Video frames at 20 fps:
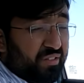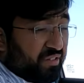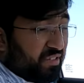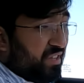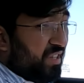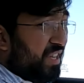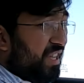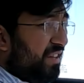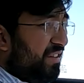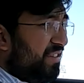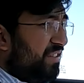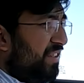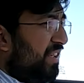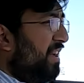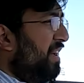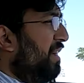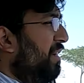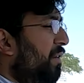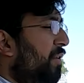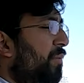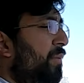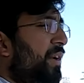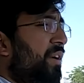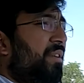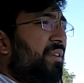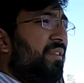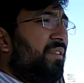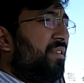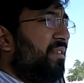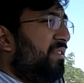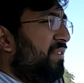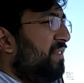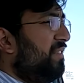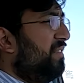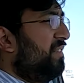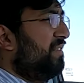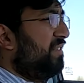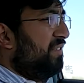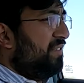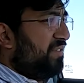seats, oh my god, this
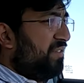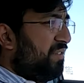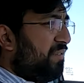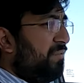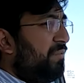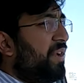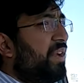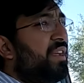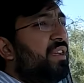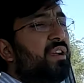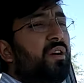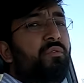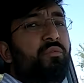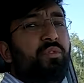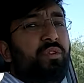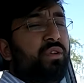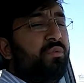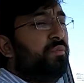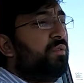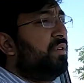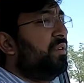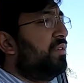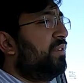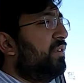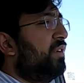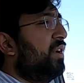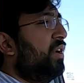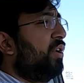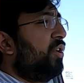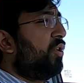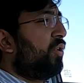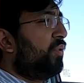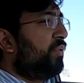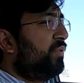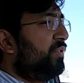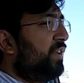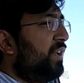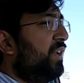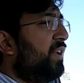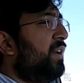is just a very comfortable
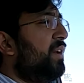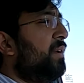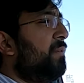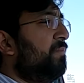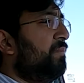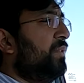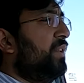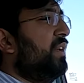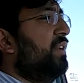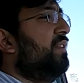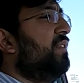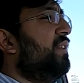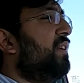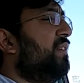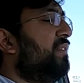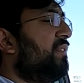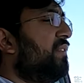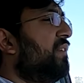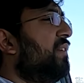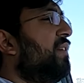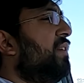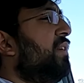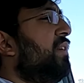cruising in this